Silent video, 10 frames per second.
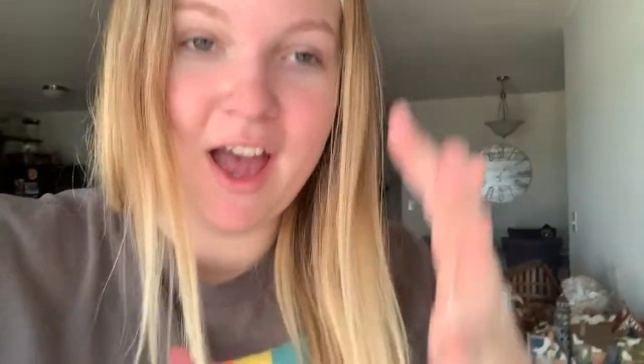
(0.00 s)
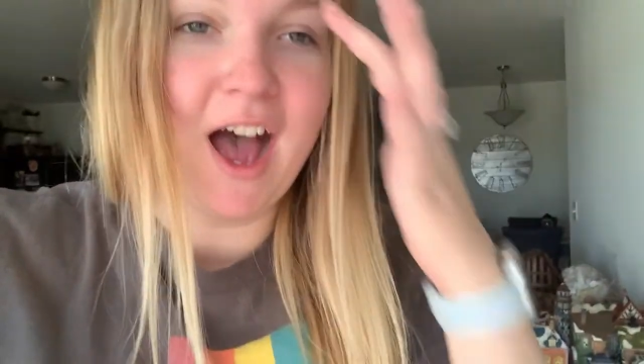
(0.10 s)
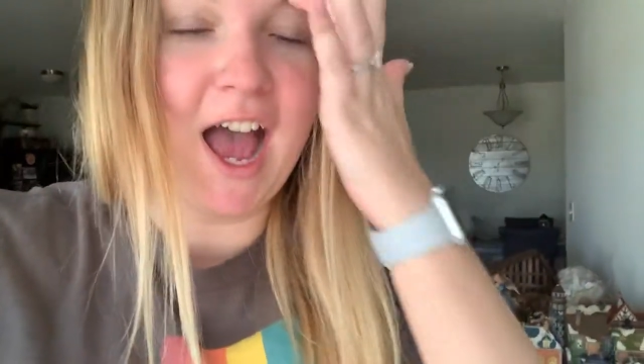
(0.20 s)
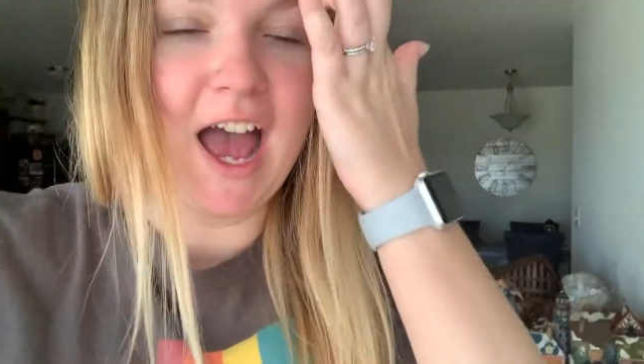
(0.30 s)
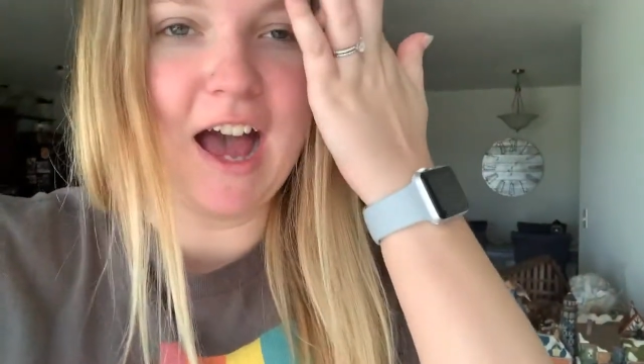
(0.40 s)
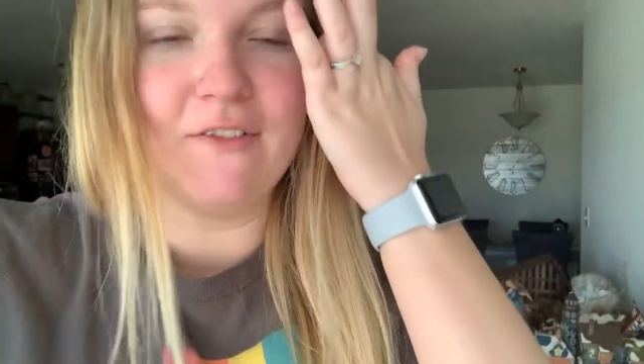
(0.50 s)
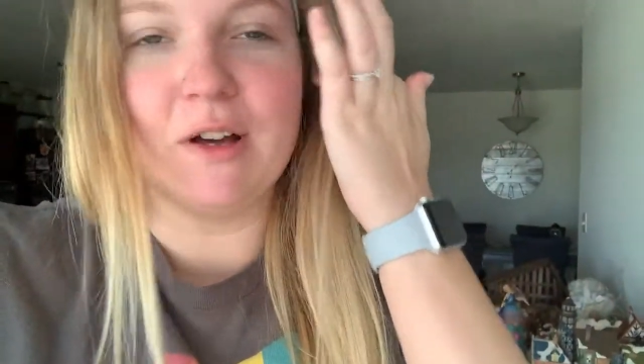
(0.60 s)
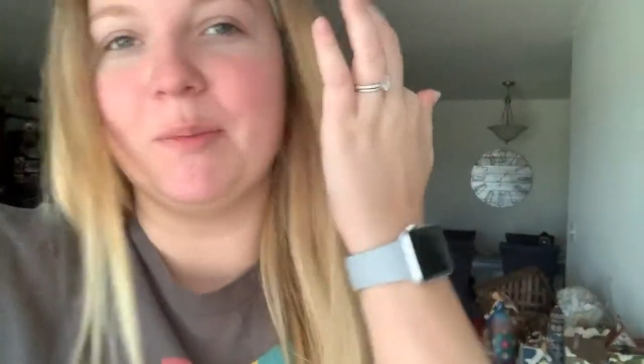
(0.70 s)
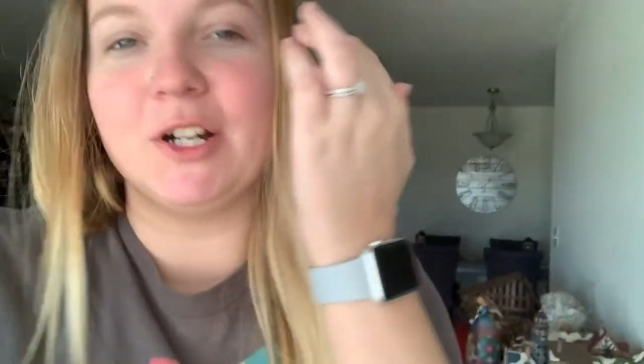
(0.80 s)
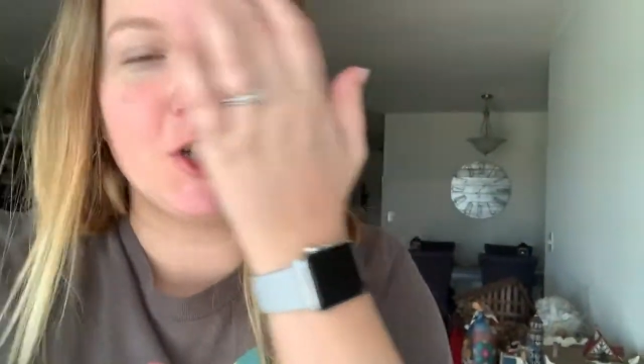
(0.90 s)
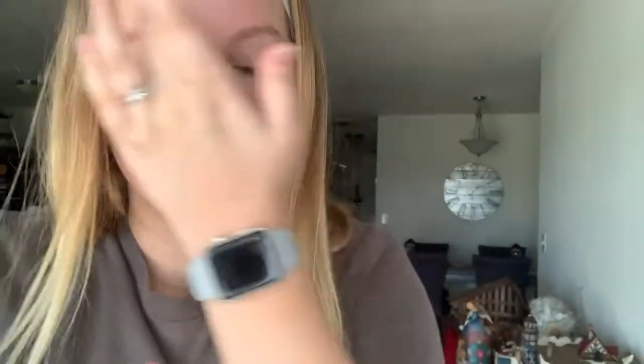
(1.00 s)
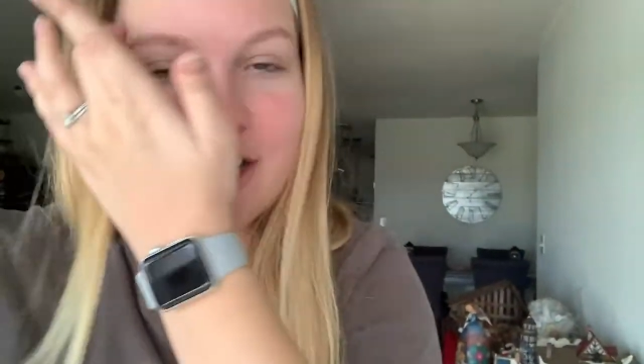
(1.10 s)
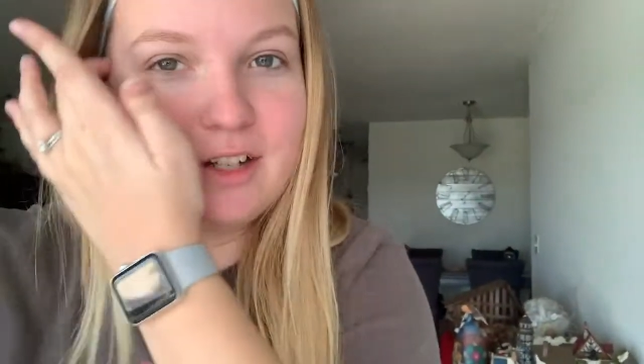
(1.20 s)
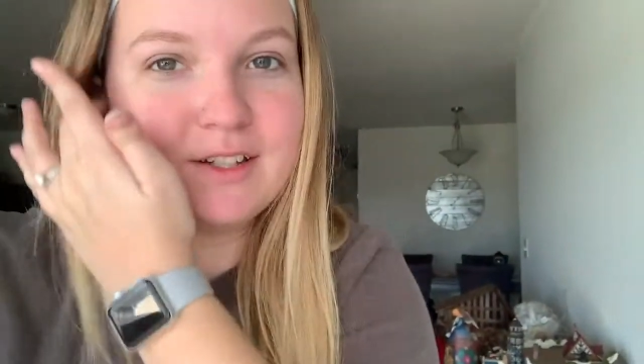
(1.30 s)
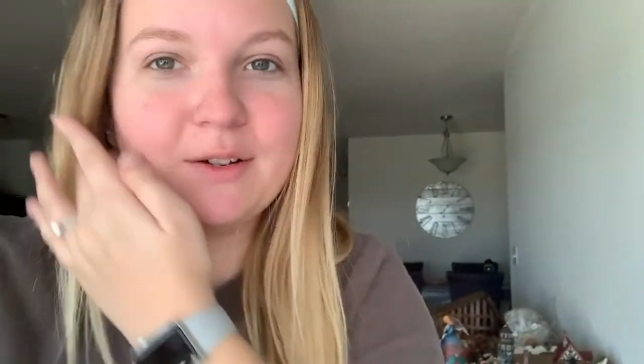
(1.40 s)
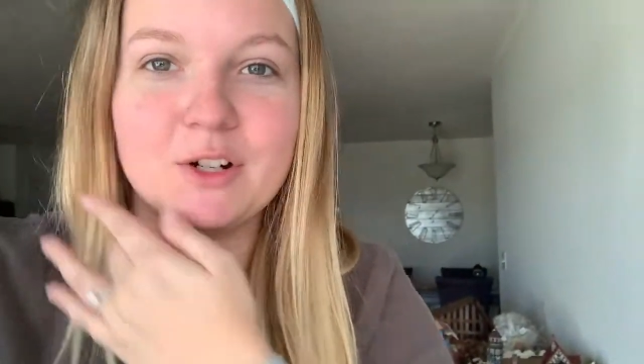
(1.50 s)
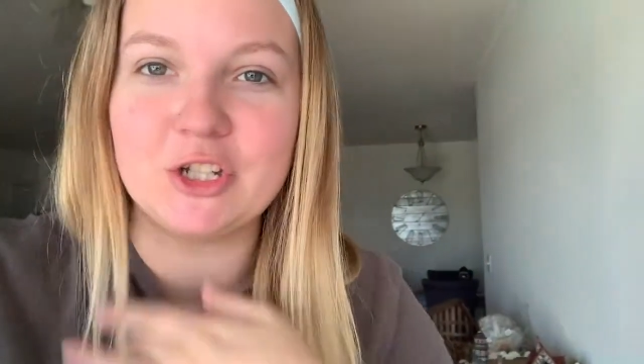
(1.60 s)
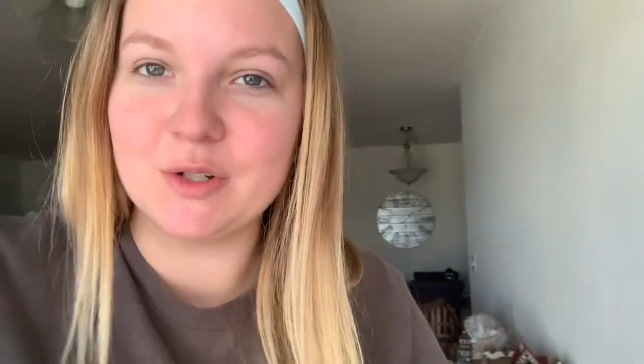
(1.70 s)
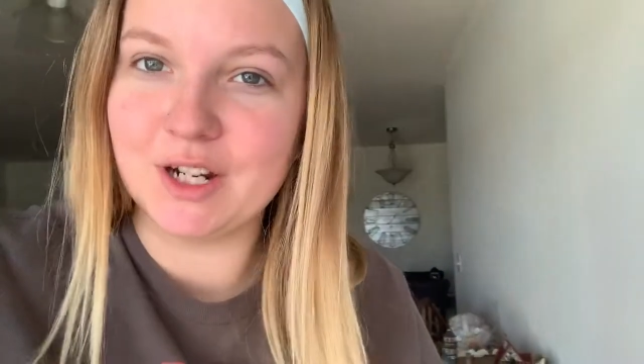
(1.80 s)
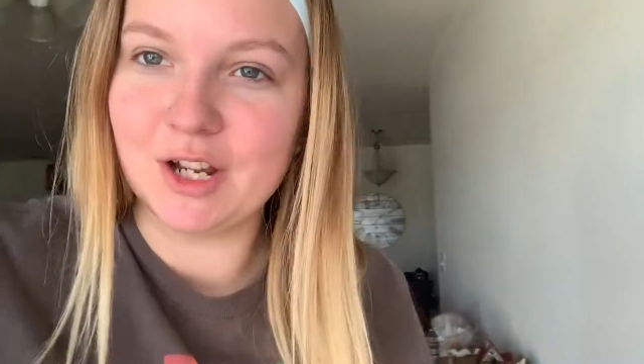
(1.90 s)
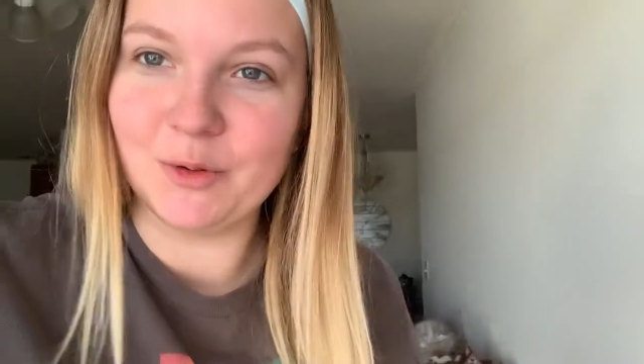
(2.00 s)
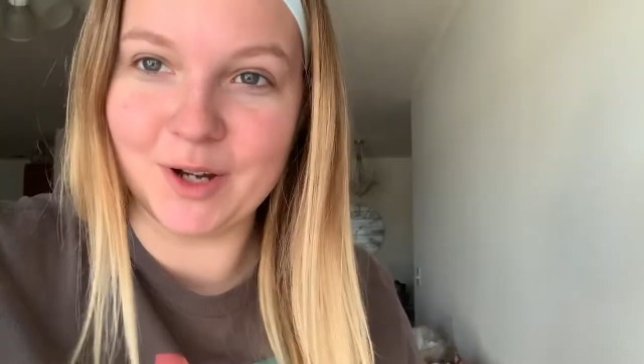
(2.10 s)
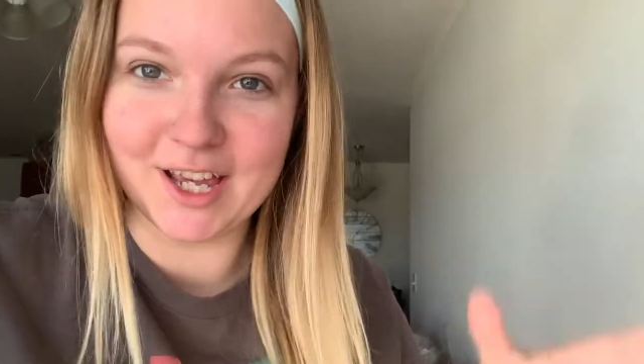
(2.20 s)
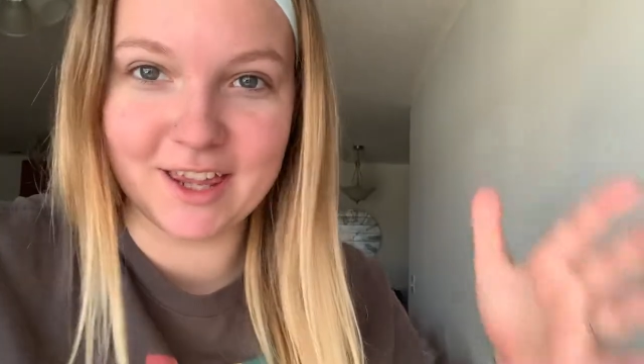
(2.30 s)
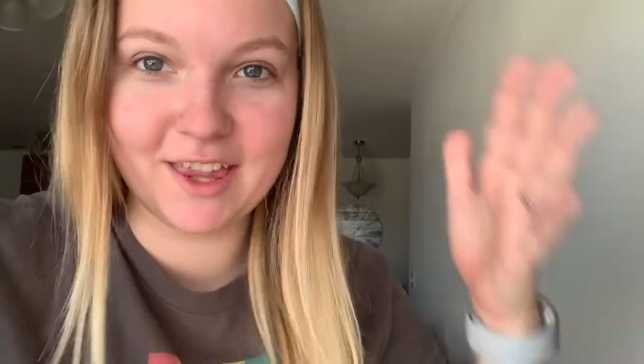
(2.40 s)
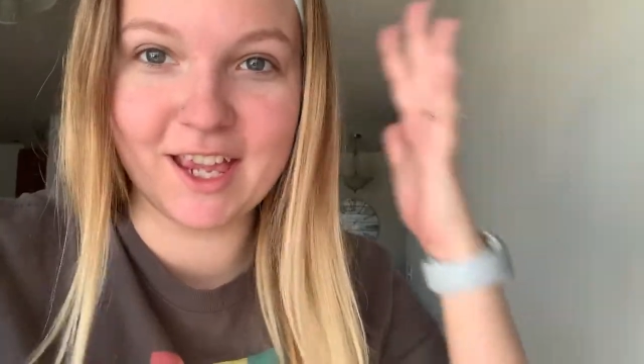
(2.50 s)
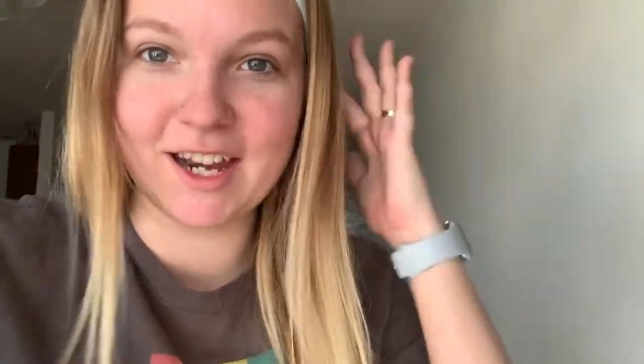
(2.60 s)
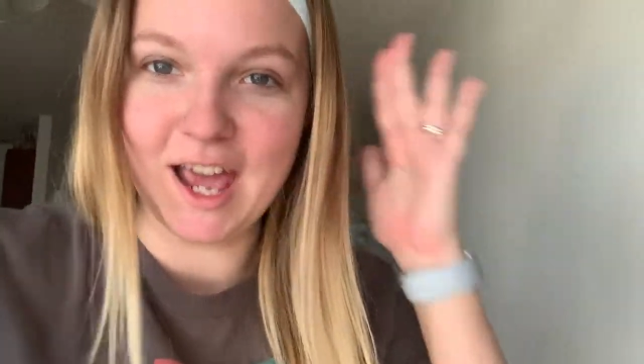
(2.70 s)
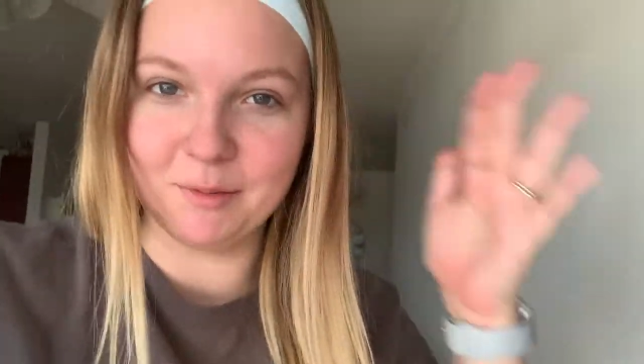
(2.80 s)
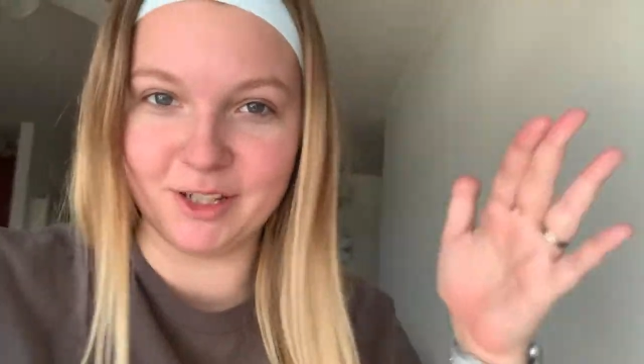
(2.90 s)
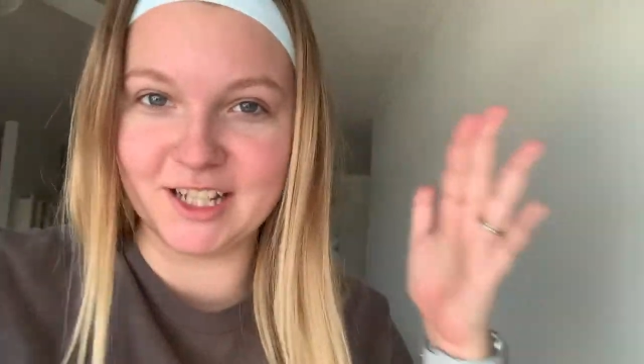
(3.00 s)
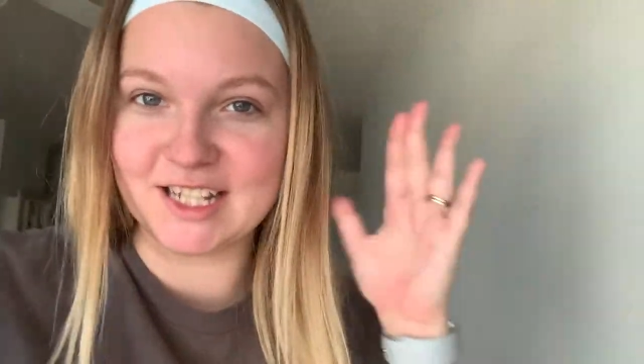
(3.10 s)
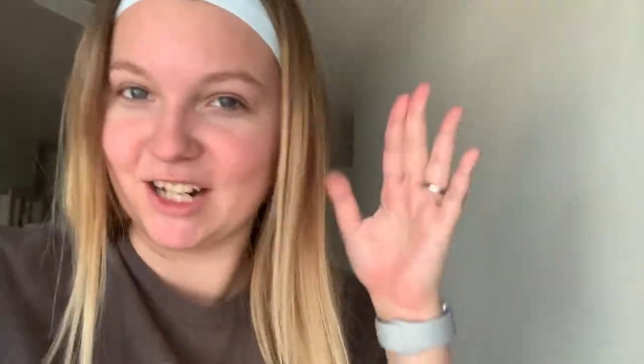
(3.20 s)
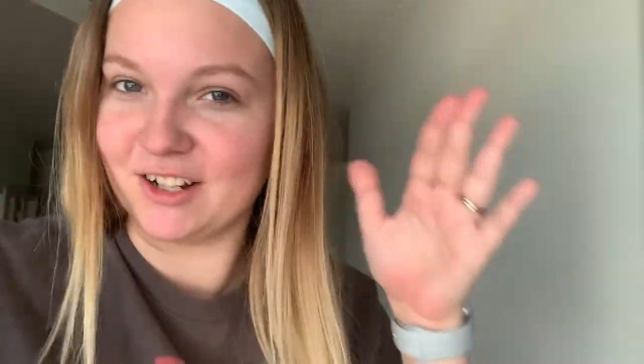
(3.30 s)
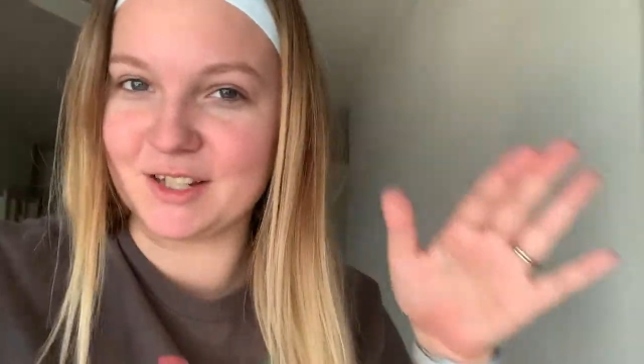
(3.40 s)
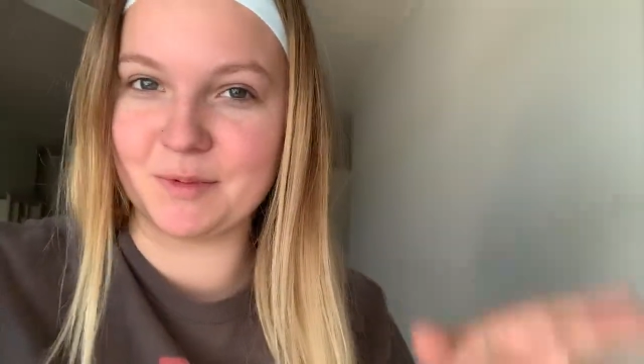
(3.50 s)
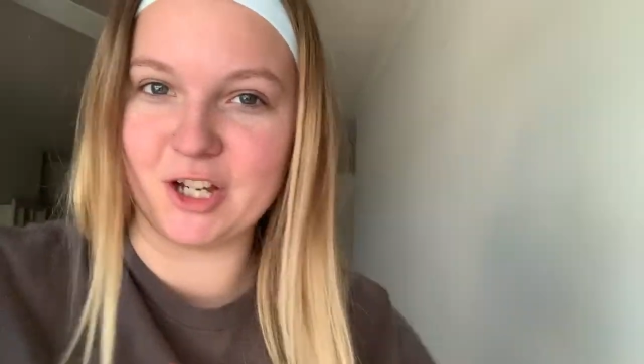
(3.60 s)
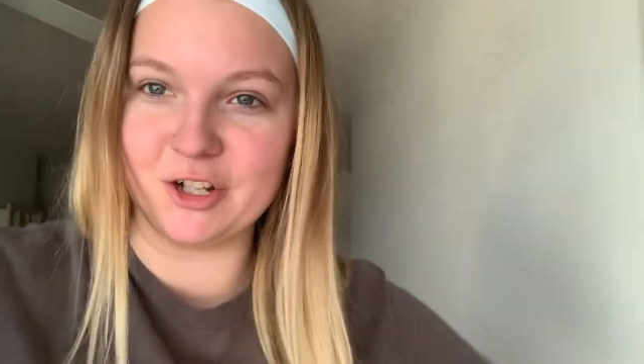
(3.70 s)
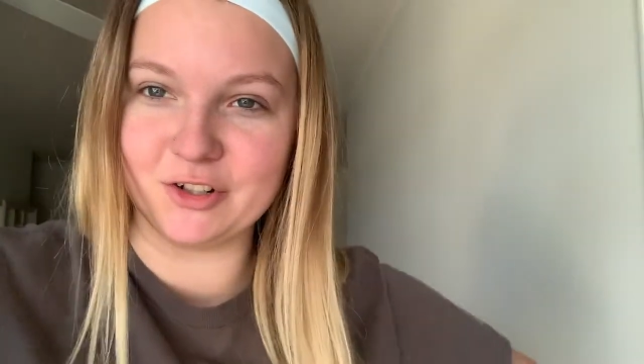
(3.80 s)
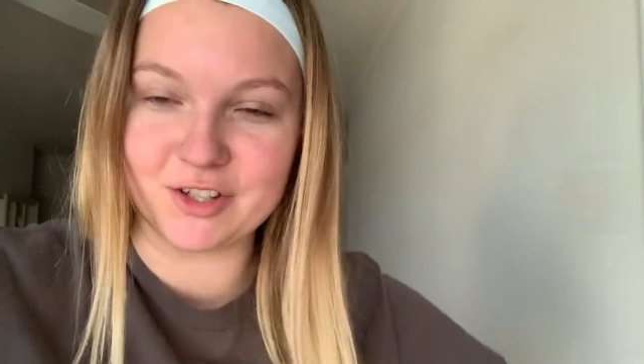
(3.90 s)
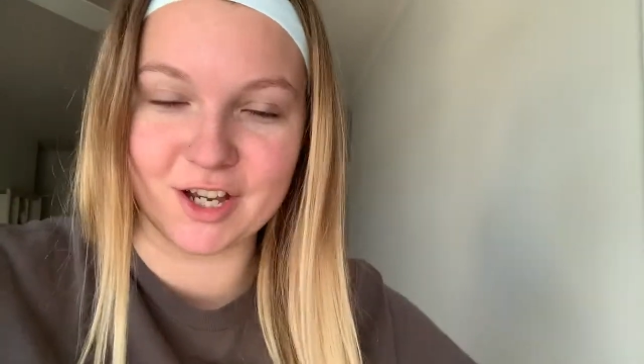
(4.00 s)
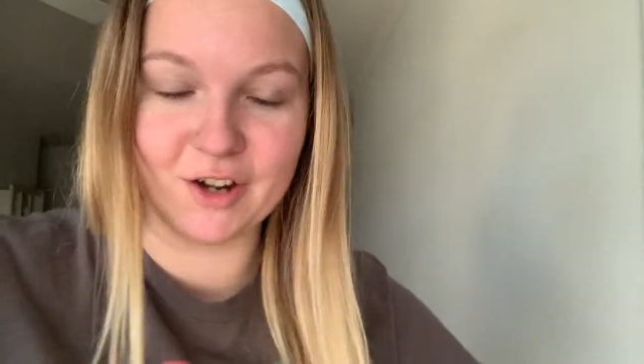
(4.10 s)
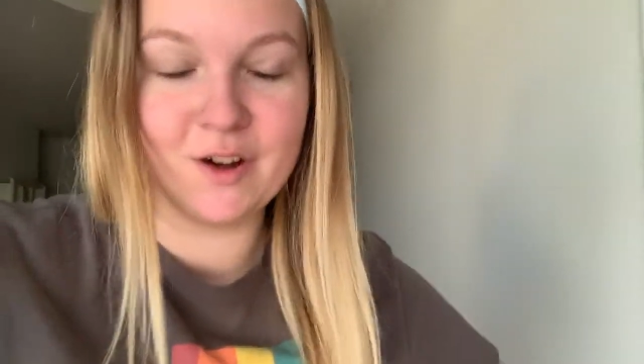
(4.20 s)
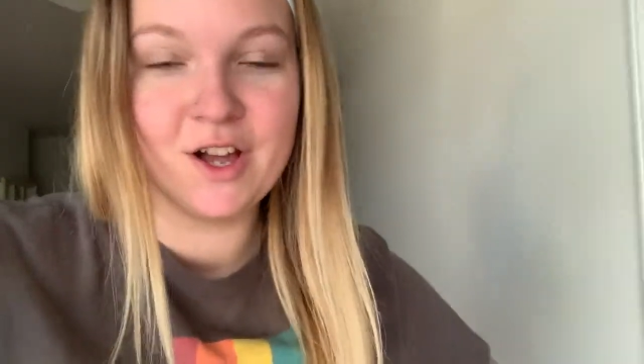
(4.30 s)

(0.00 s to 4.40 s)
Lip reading: I have a bunch of girls that we're doing it with, and Emily is an awesome coach, so